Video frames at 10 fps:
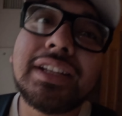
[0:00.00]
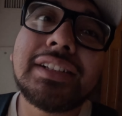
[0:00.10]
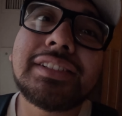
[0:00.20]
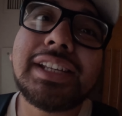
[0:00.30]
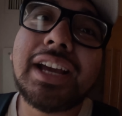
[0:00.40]

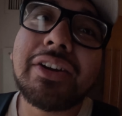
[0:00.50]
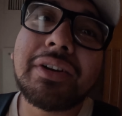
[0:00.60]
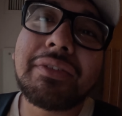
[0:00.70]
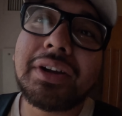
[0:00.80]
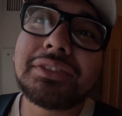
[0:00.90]
and see how
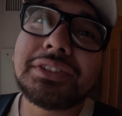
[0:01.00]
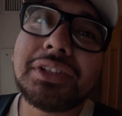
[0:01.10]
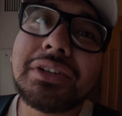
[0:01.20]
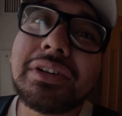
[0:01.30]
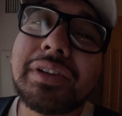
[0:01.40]
our rounds
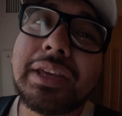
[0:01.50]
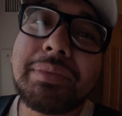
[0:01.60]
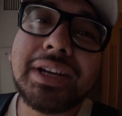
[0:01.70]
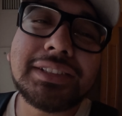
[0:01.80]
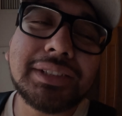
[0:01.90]
go. I'll
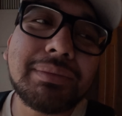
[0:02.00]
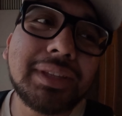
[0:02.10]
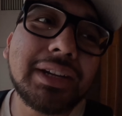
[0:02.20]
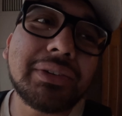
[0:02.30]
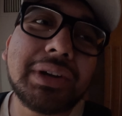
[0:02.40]
keep you guys
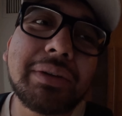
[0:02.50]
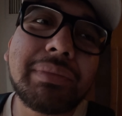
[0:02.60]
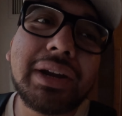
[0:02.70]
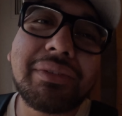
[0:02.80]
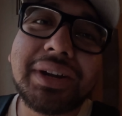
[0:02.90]
updated round
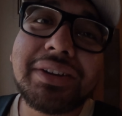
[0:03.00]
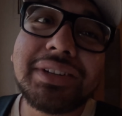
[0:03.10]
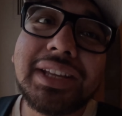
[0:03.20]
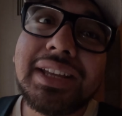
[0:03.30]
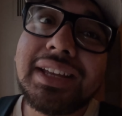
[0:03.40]
by
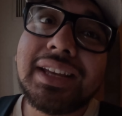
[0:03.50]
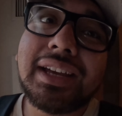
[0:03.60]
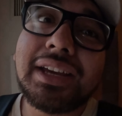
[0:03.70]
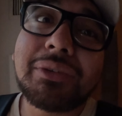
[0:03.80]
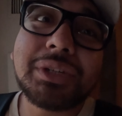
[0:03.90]
round,
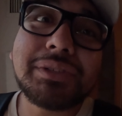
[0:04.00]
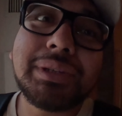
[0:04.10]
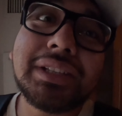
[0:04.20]
and wish me